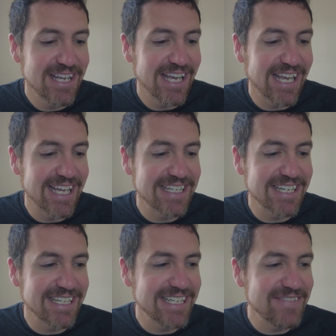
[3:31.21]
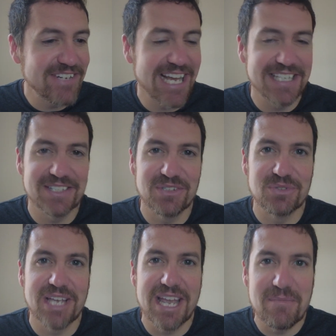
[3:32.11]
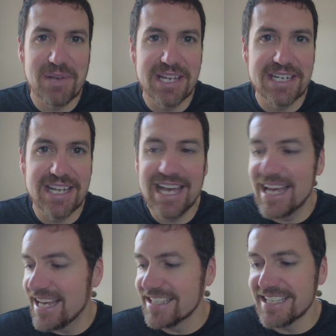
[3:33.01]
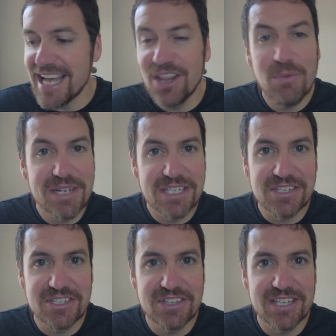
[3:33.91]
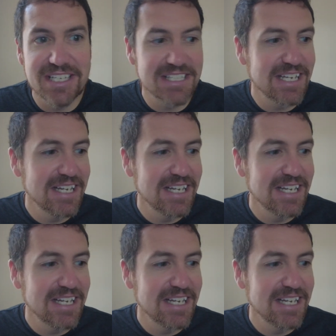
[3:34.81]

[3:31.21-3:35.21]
and it even has a little campaign element to this.